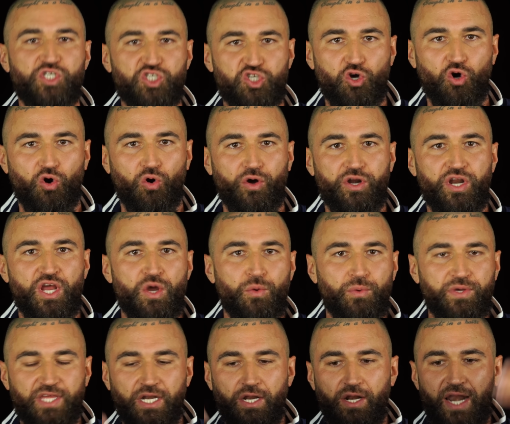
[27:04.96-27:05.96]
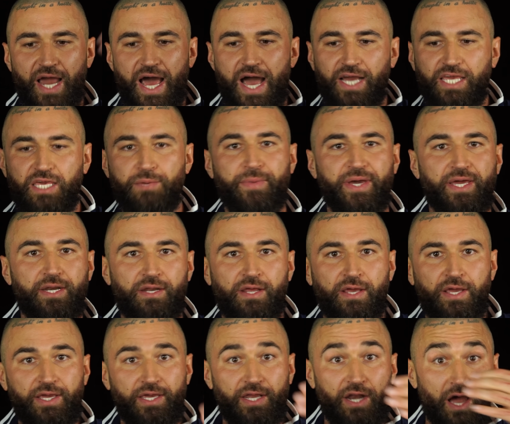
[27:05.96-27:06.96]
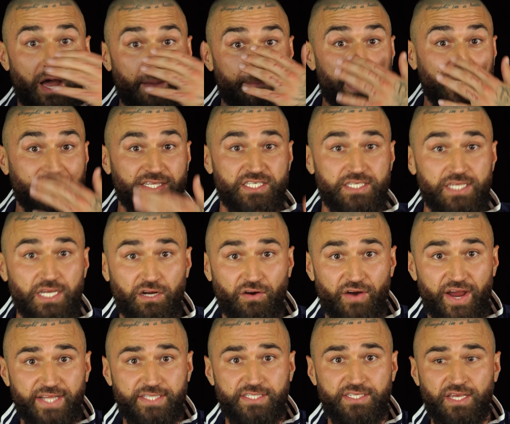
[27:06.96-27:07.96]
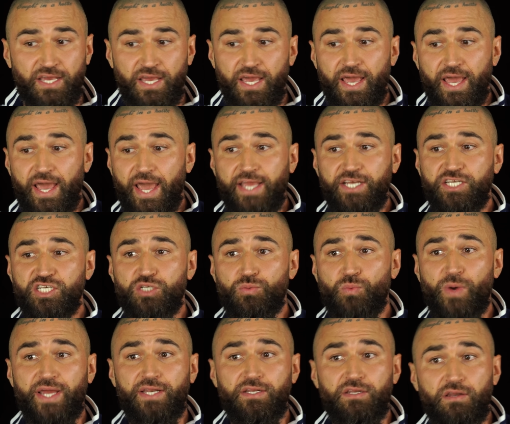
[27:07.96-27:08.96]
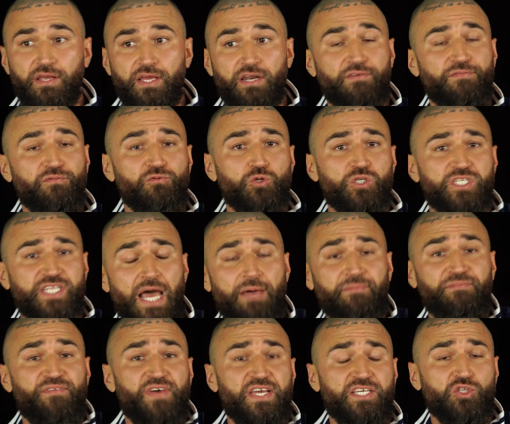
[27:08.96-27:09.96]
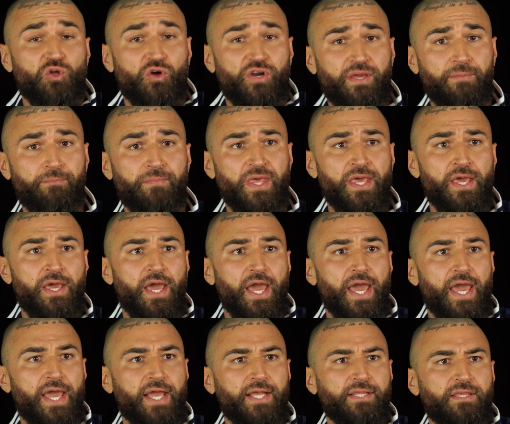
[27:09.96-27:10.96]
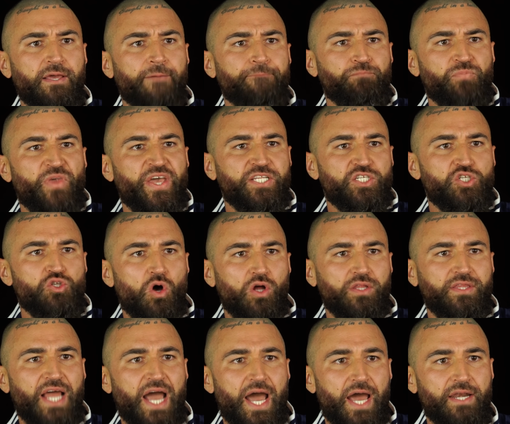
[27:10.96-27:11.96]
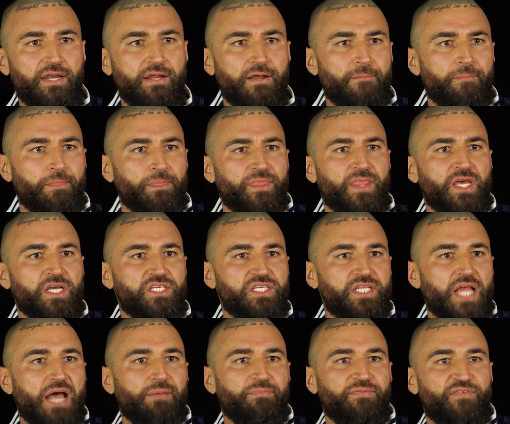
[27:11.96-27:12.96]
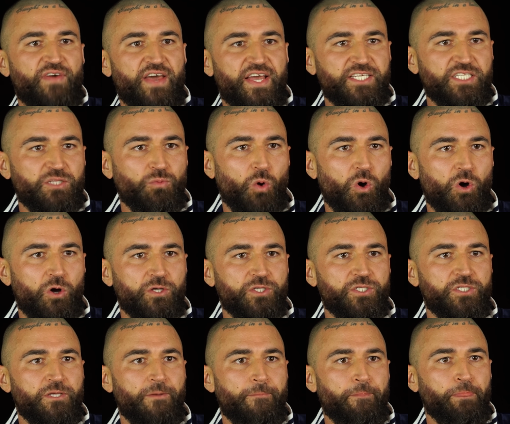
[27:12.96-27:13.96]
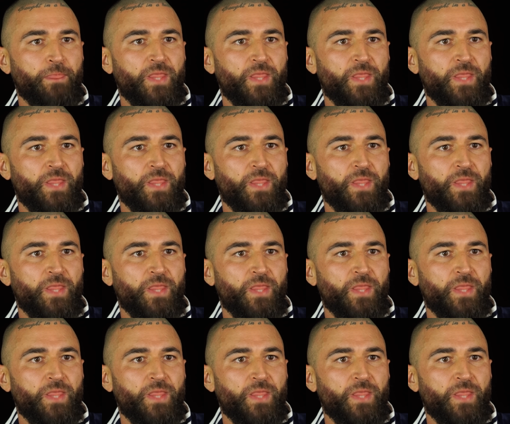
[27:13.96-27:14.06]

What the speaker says: short, with a little argument, about the cigarettes, he just went in a full stab fest on him. And it's not that the stab fest was